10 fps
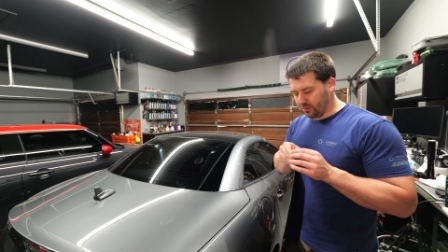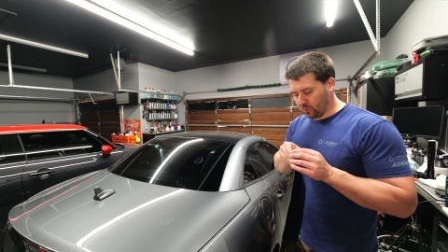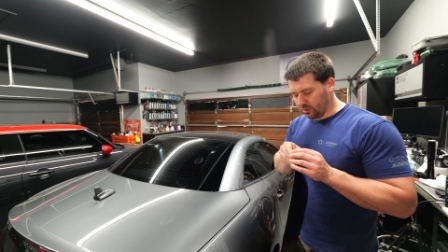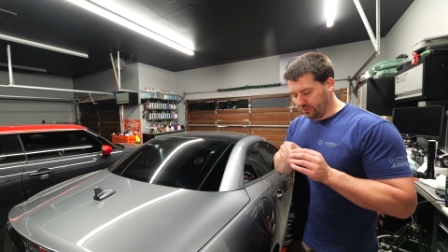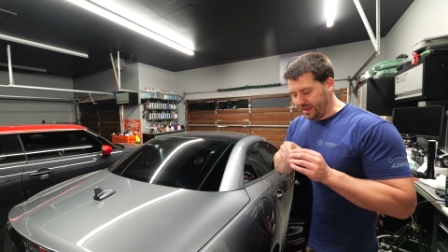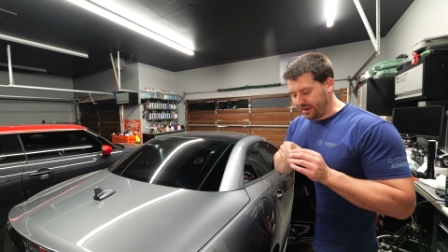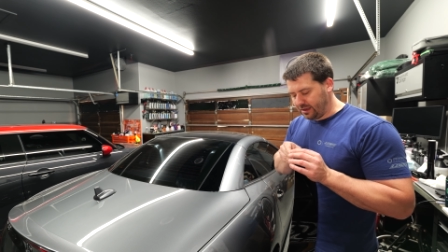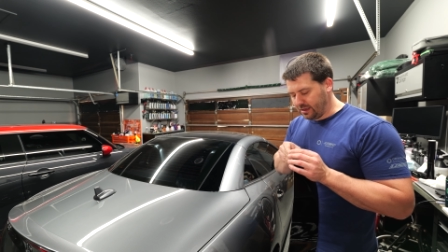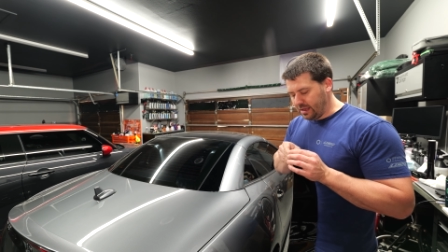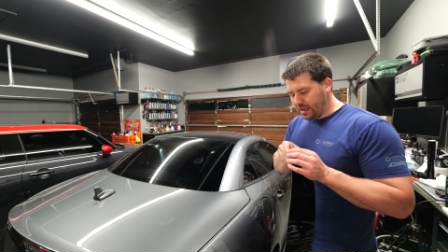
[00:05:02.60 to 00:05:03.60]
in the world at
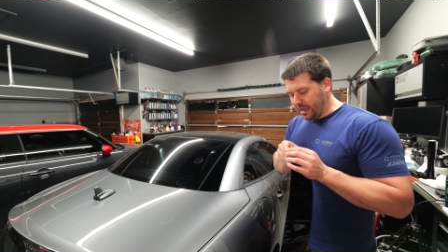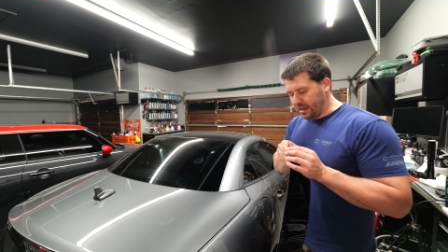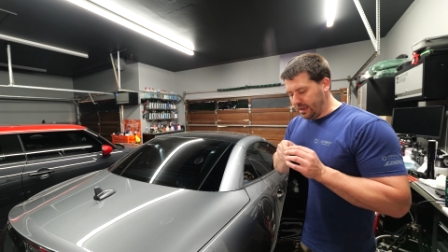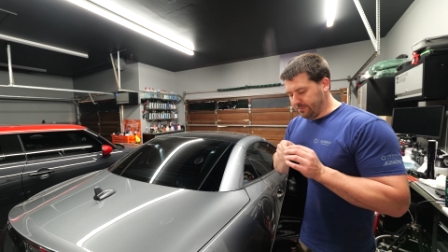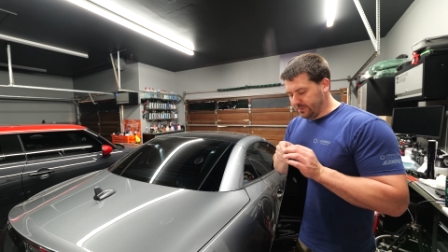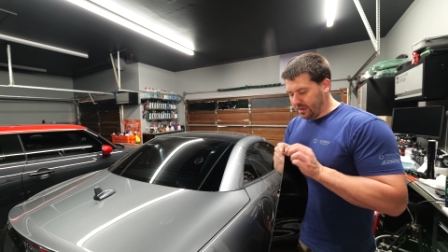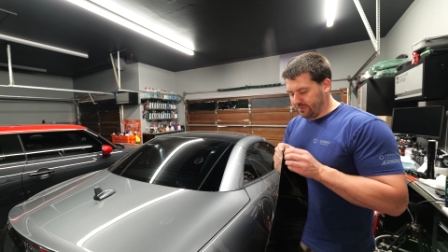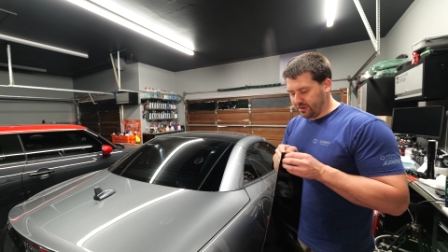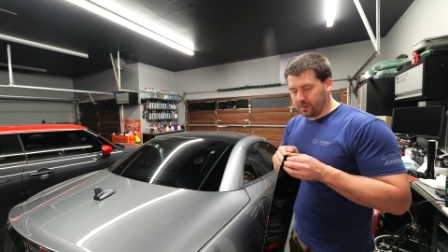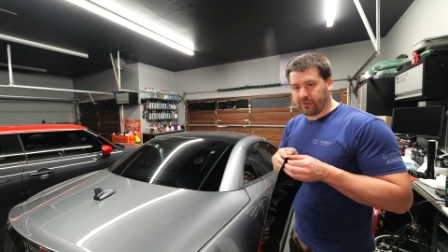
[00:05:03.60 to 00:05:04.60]
it, and I'm
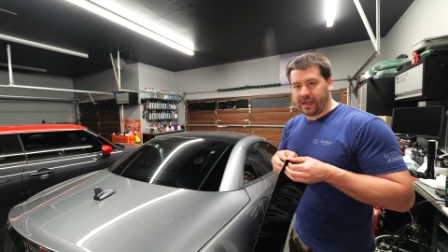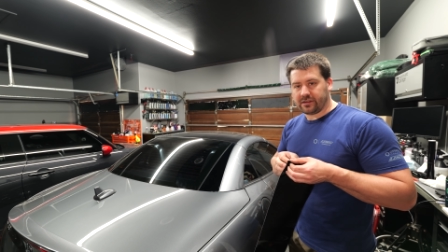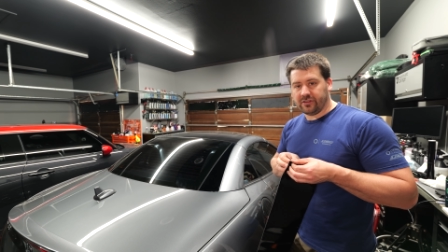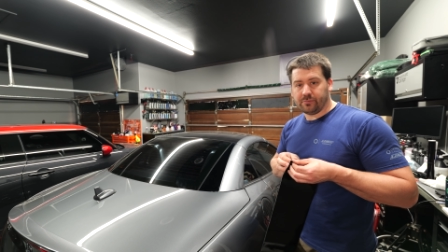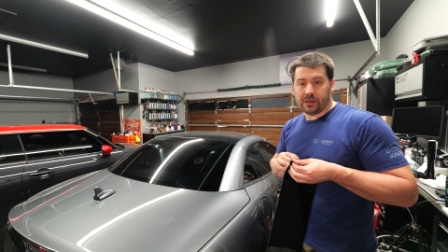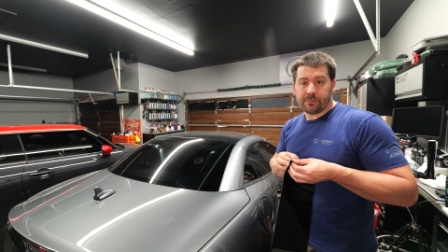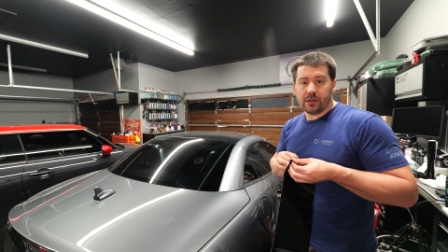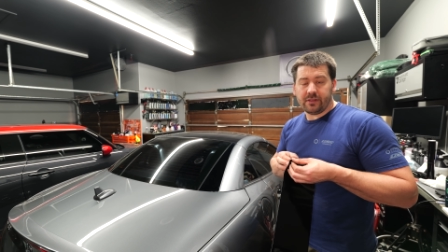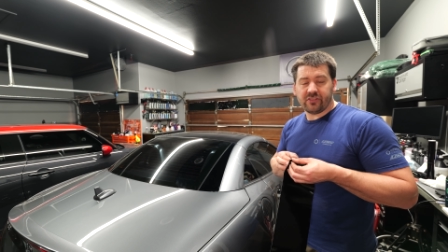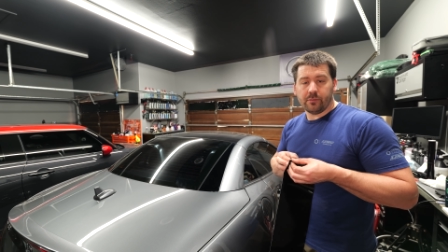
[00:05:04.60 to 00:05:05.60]
not very practiced, but I'm
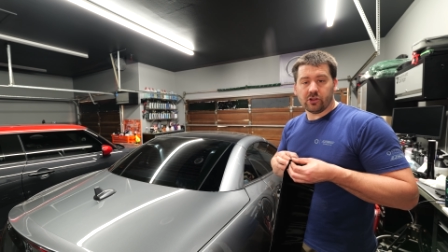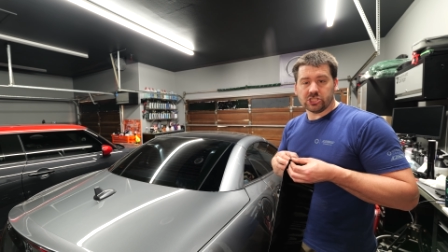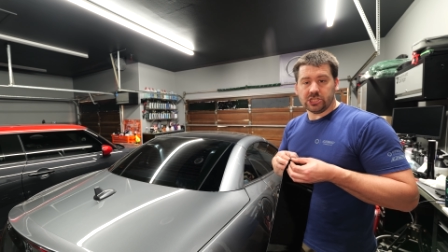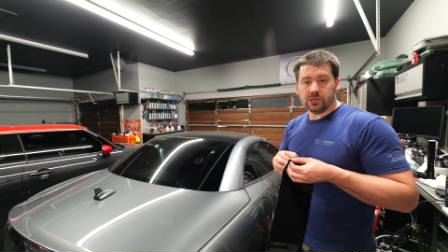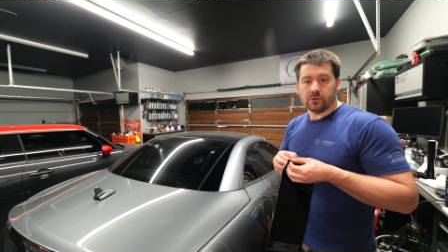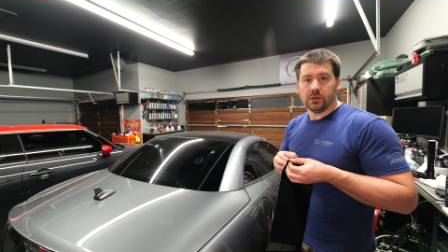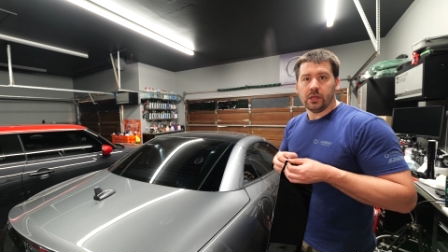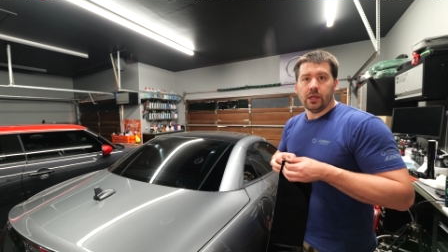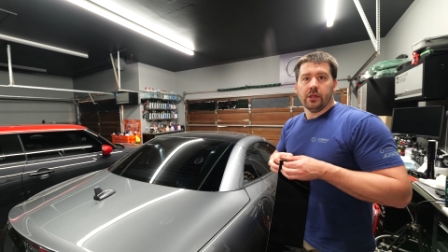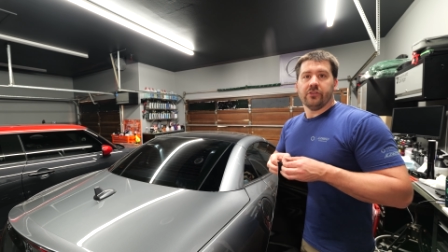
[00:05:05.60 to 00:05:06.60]
gonna be similar to you.
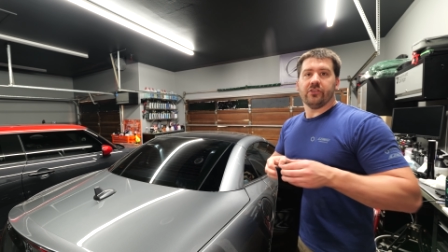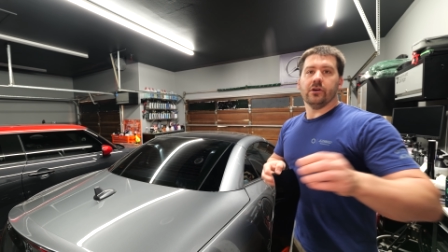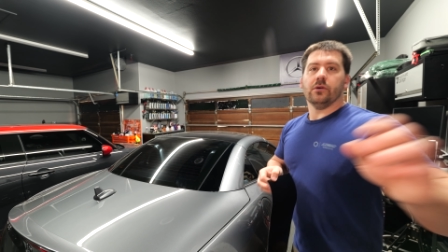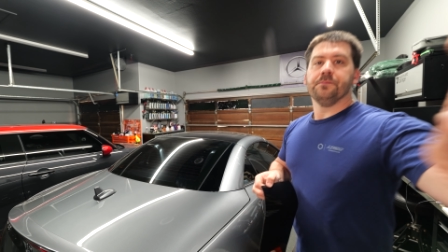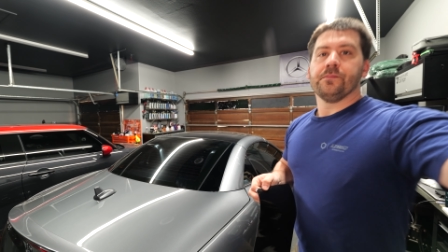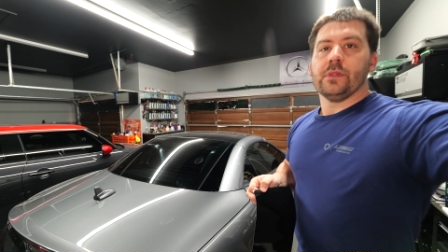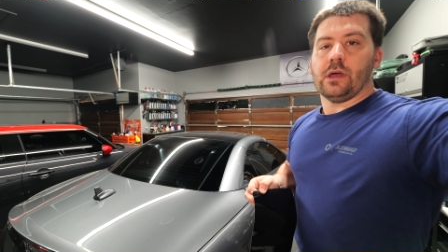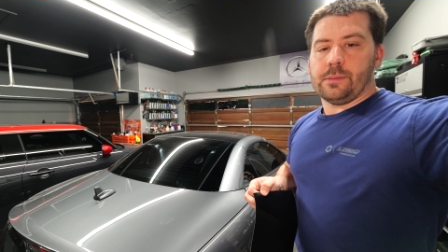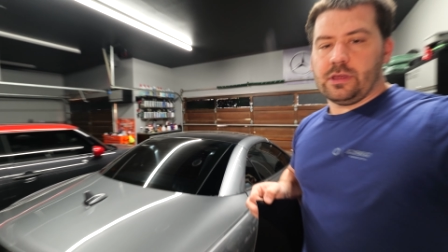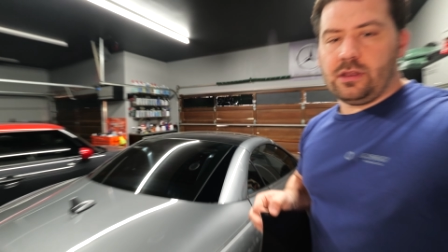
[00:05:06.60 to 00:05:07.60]
So I'm